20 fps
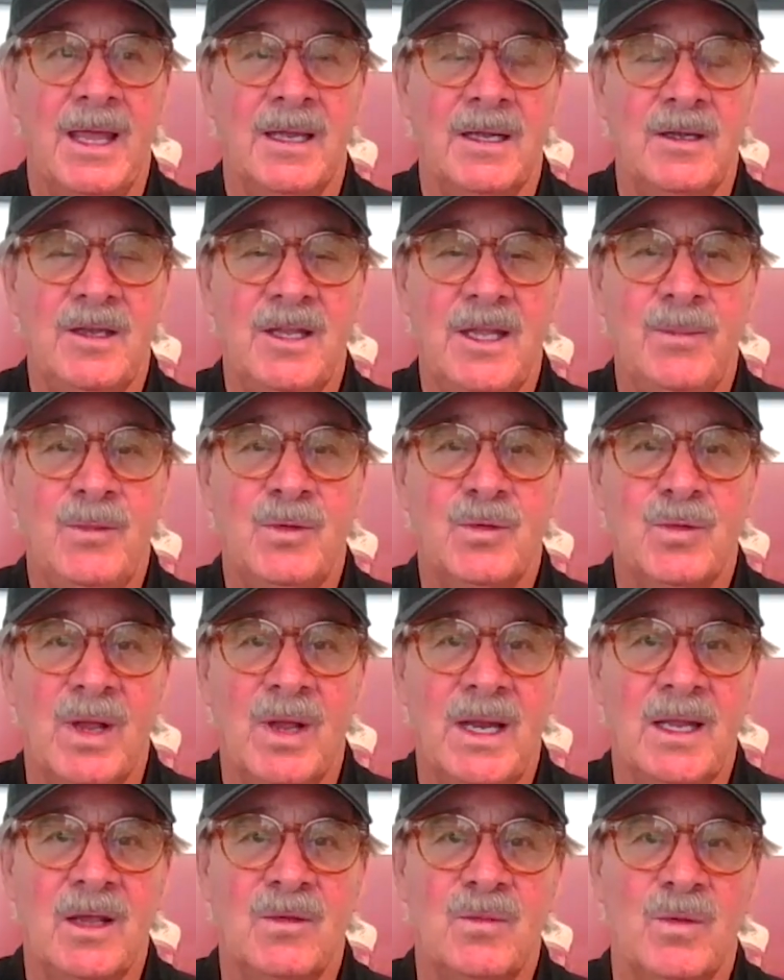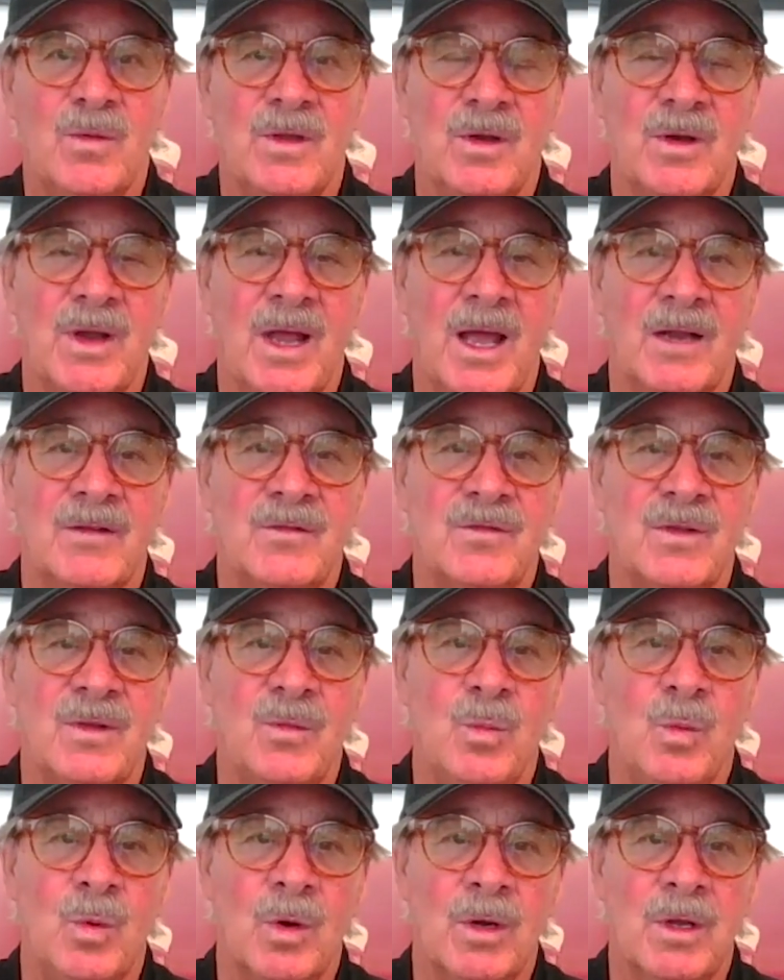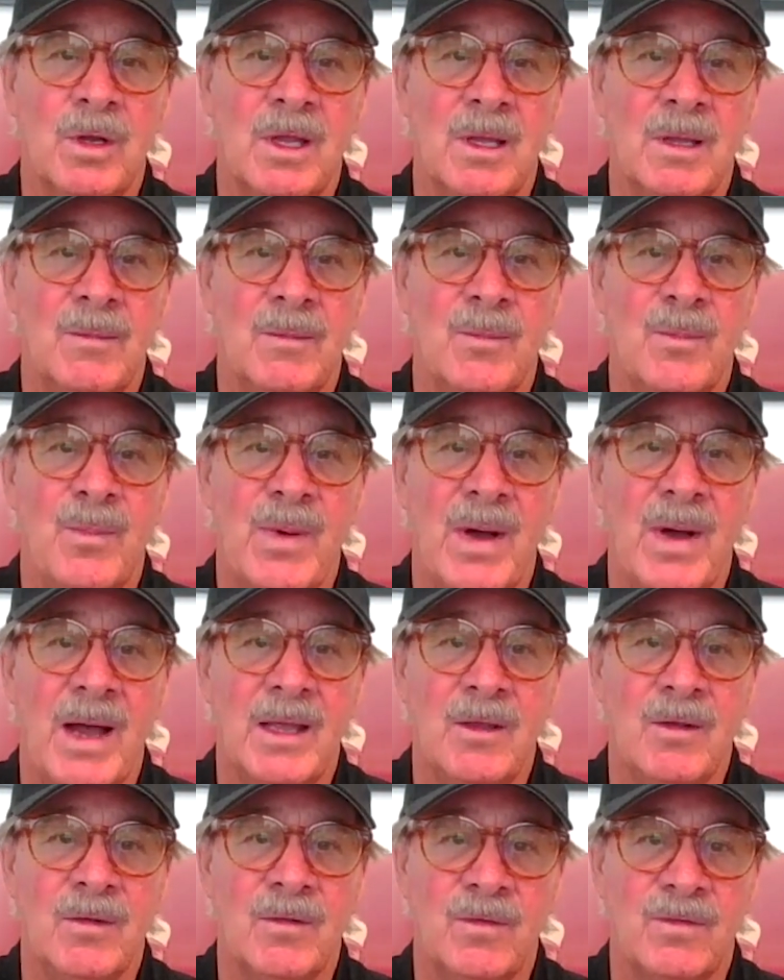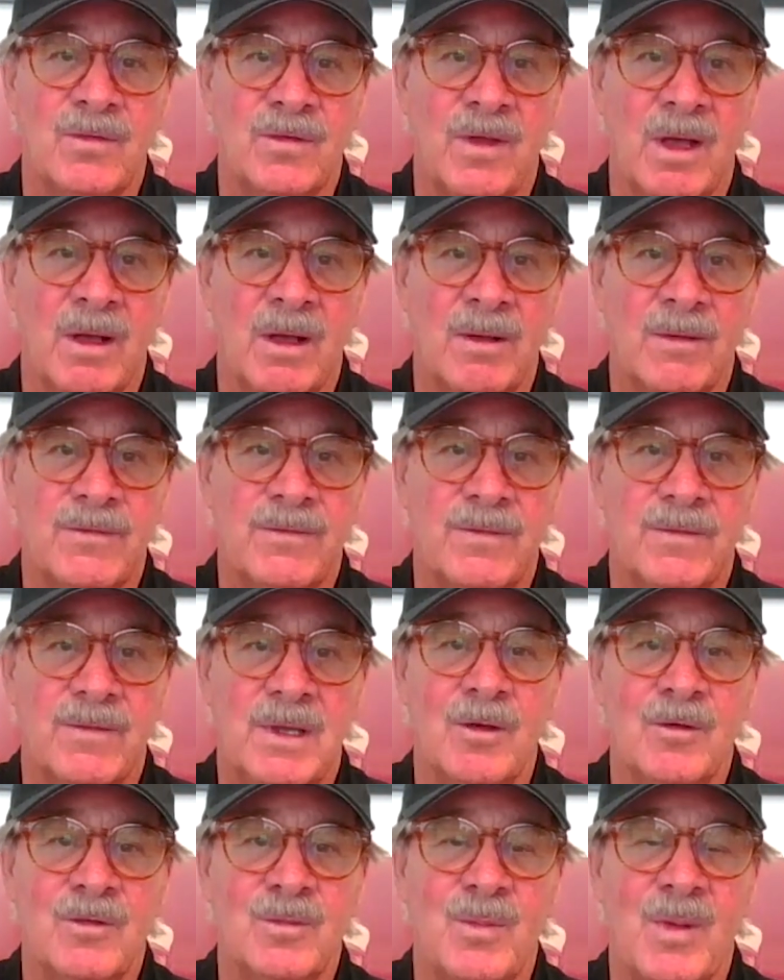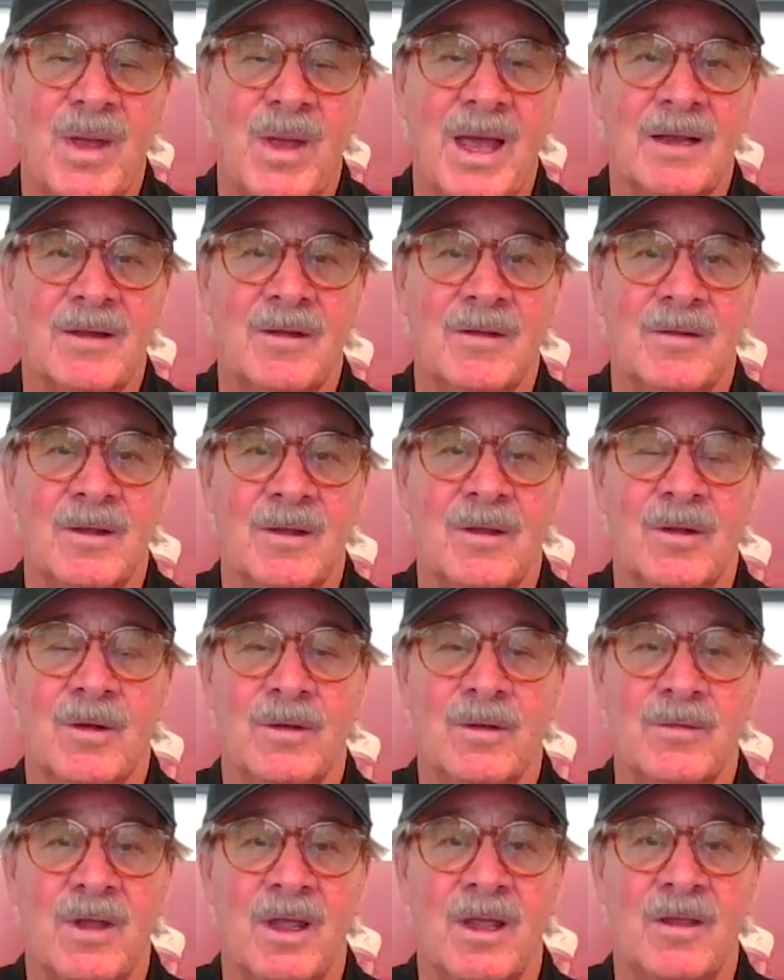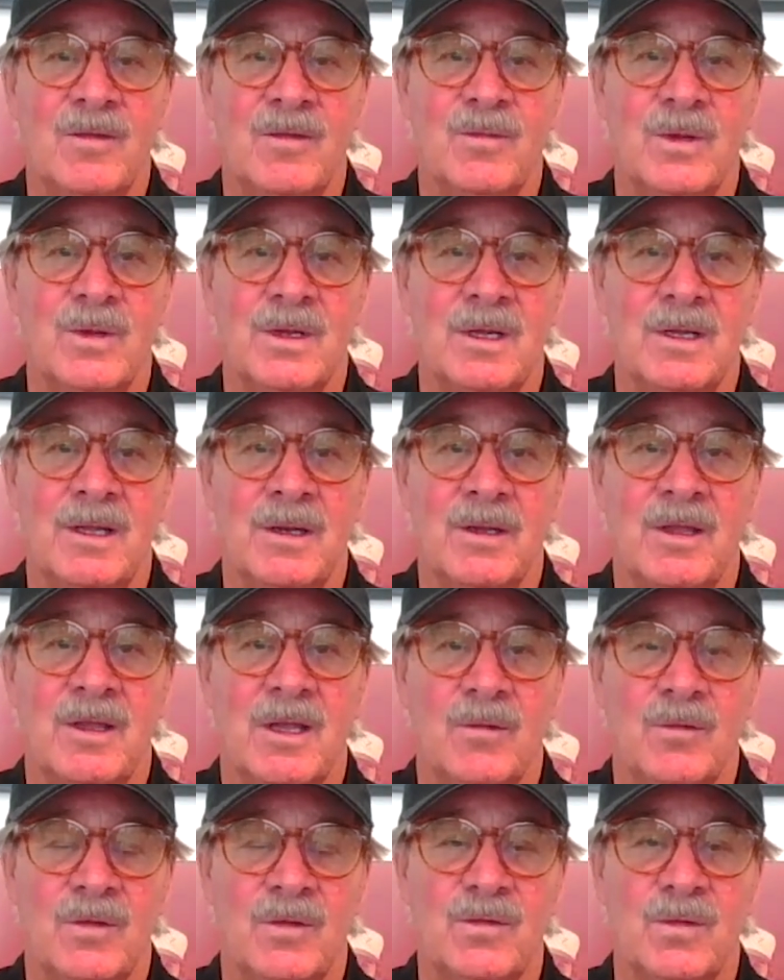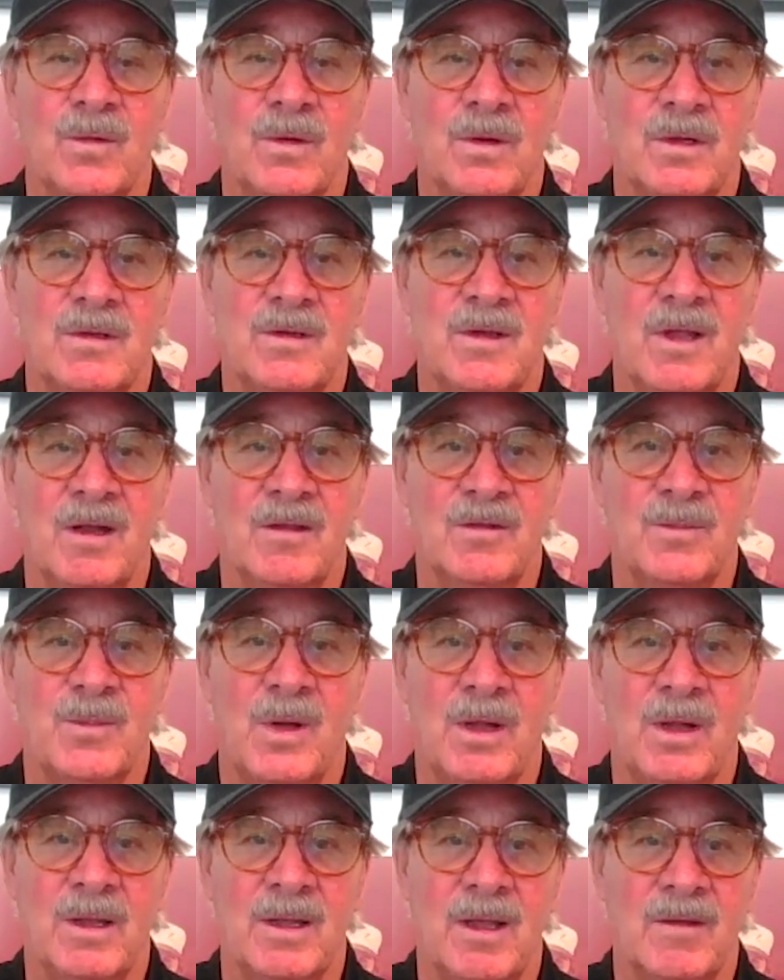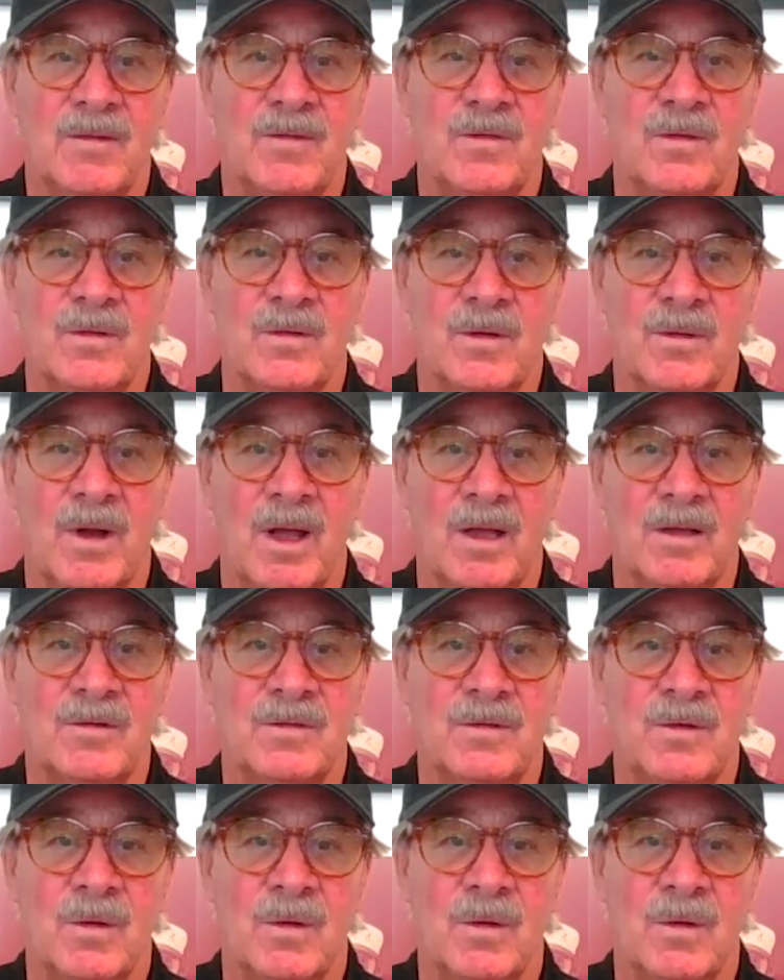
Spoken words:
And deep training is when you're actually working by yourself. It goes back to the good old days when a little kid was throwing a tennis ball against a garage